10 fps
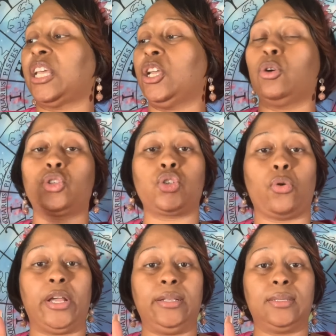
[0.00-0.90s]
single
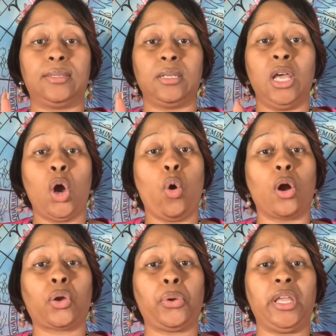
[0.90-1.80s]
choice
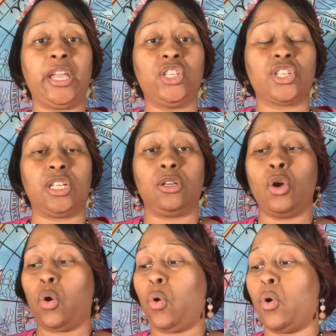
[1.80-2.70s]
or creation
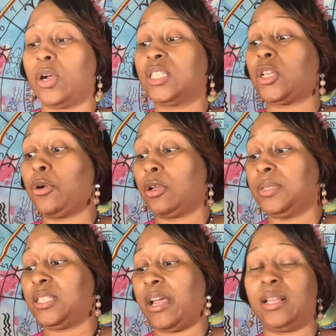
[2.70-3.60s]
or
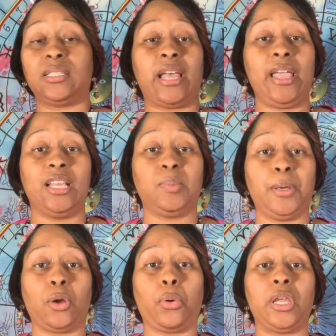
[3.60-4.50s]
circumstance that has
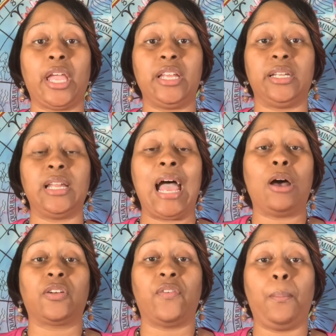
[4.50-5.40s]
been created
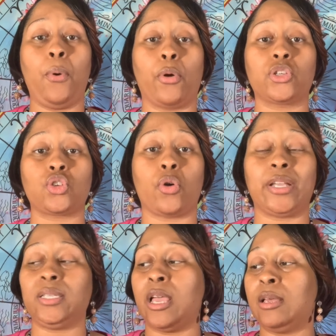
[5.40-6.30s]
out of a poor
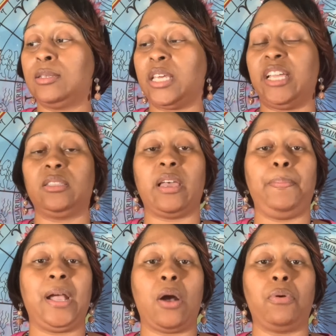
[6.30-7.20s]
choice, take
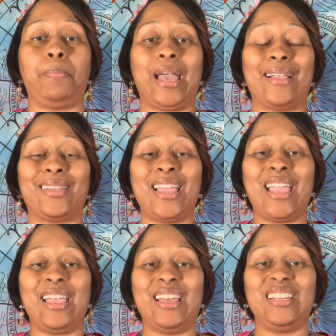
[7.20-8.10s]
that power back
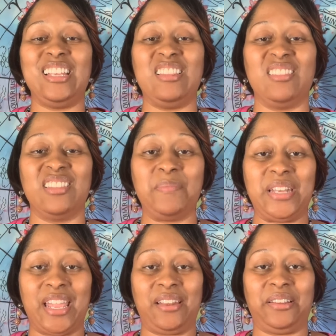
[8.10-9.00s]
and
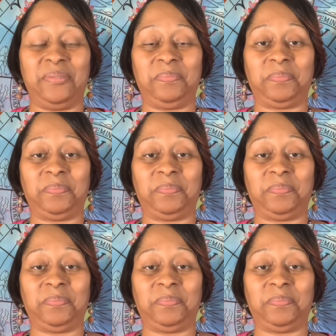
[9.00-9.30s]
eliminate it.